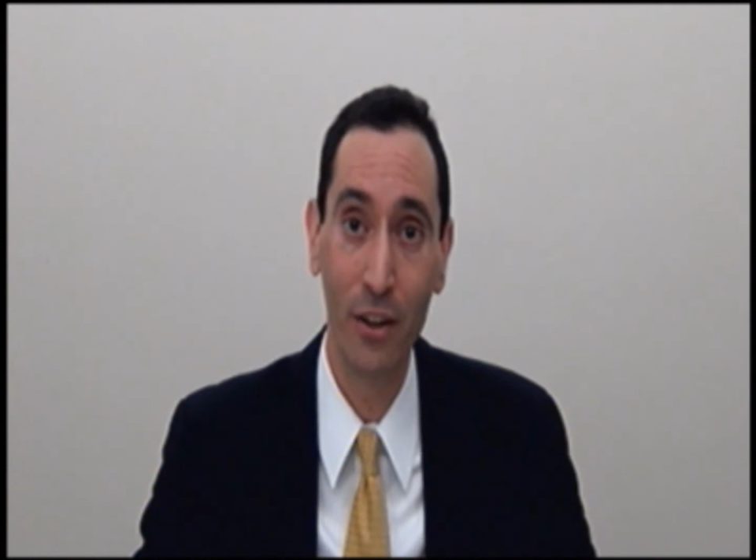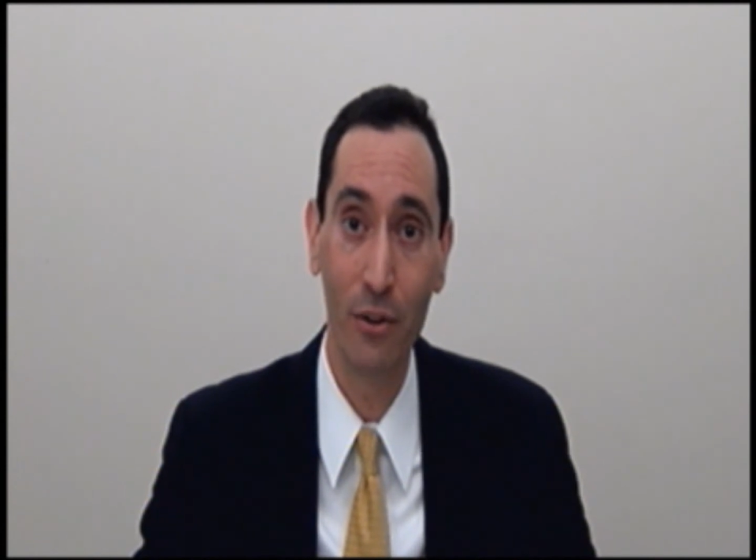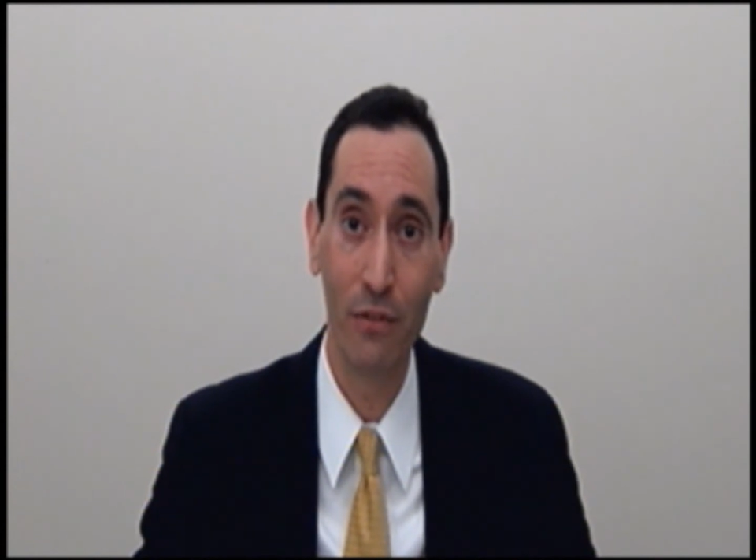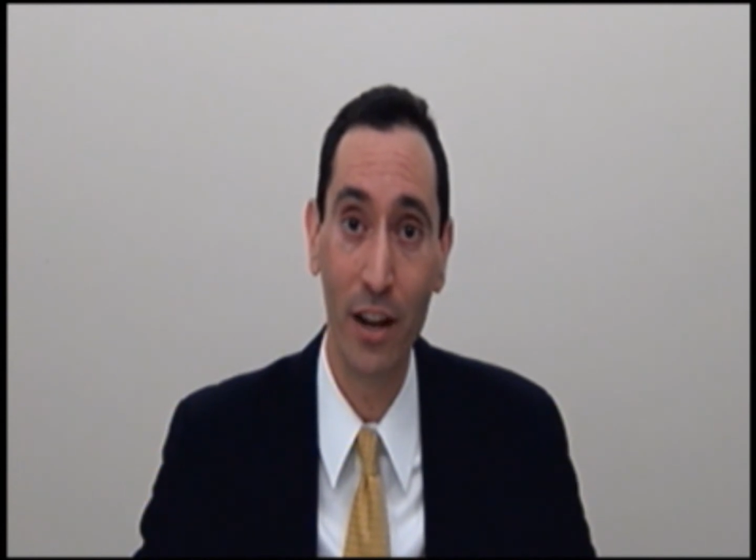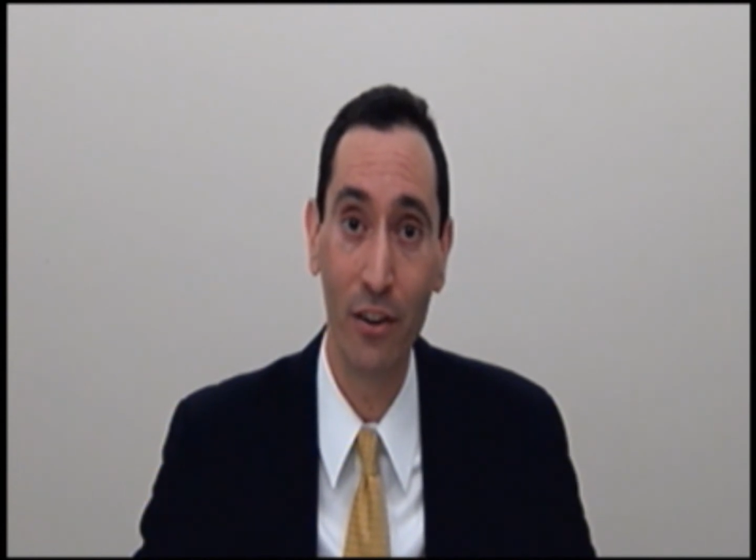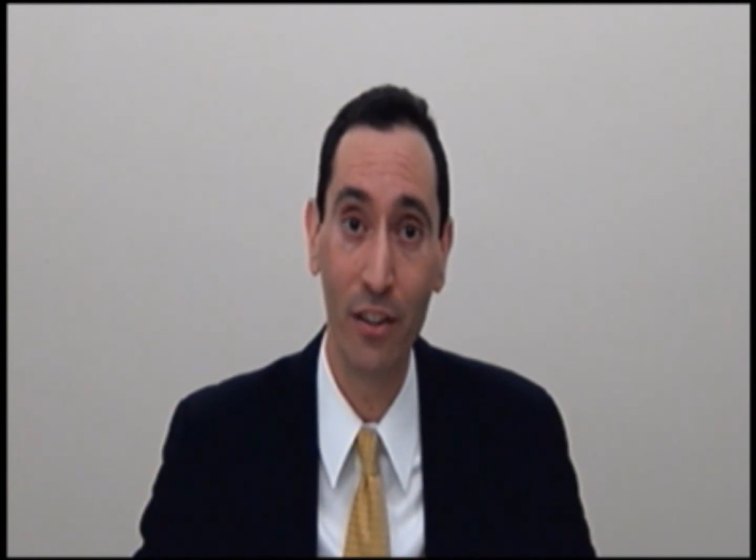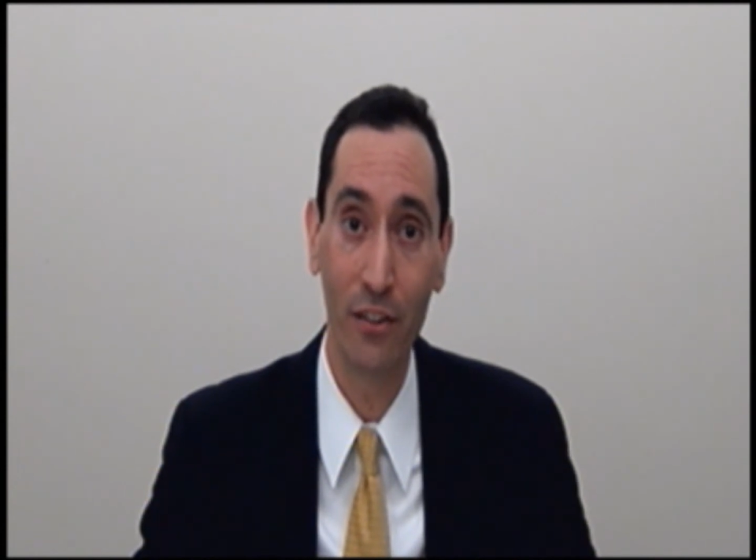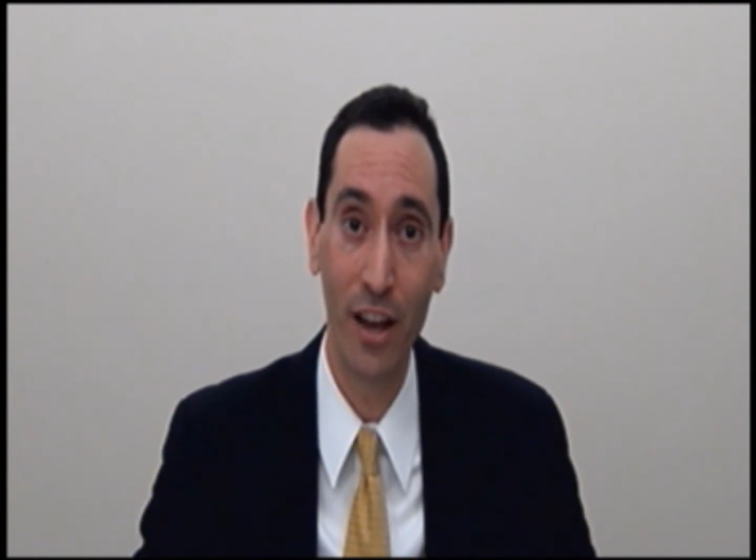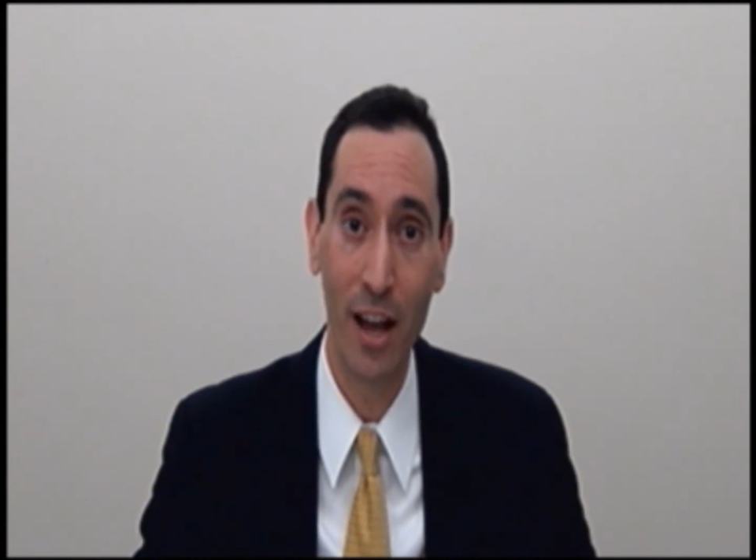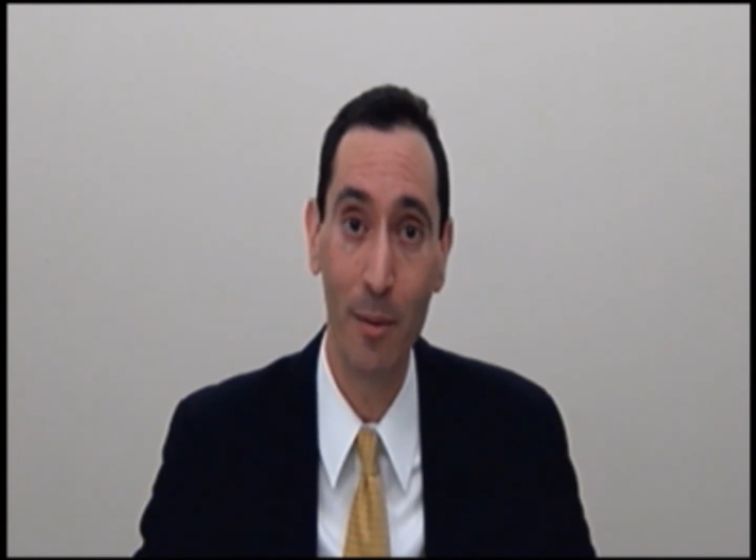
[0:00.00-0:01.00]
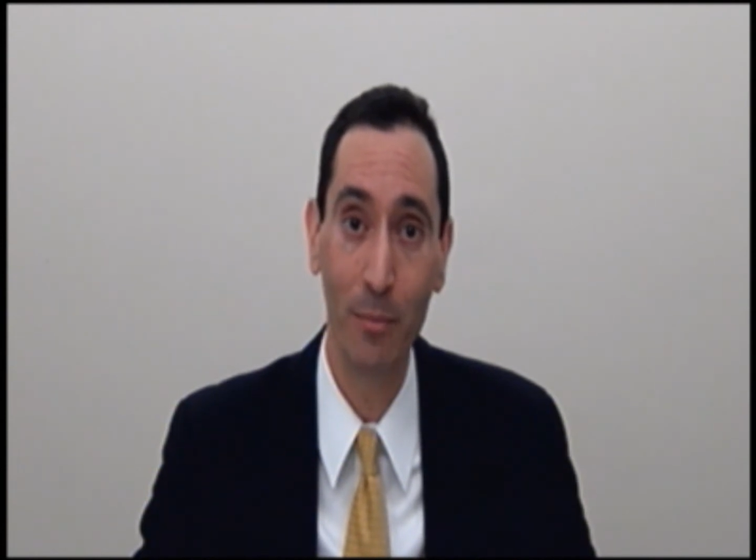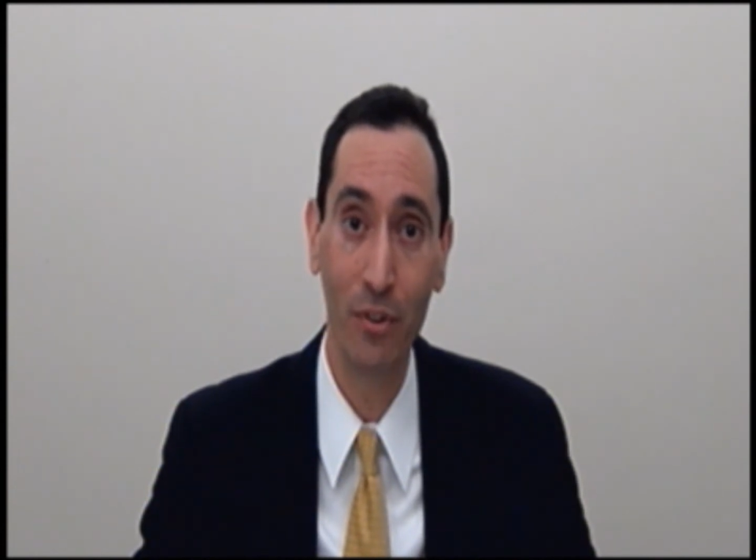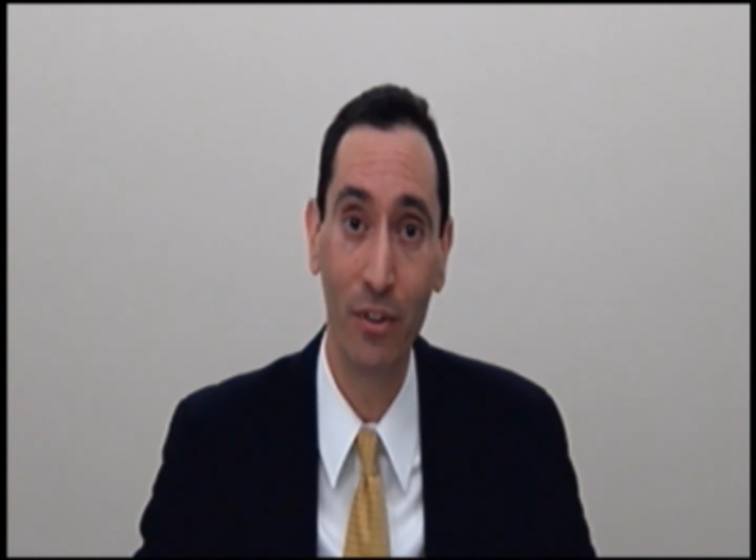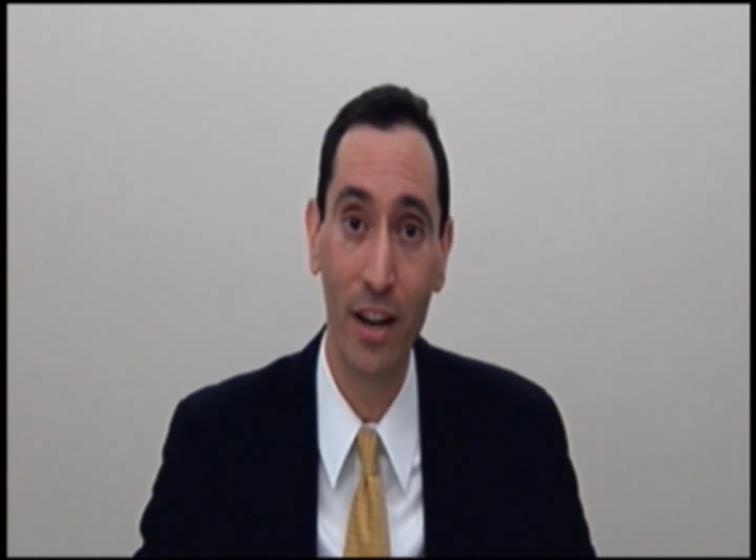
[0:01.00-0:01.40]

You'll find all the times,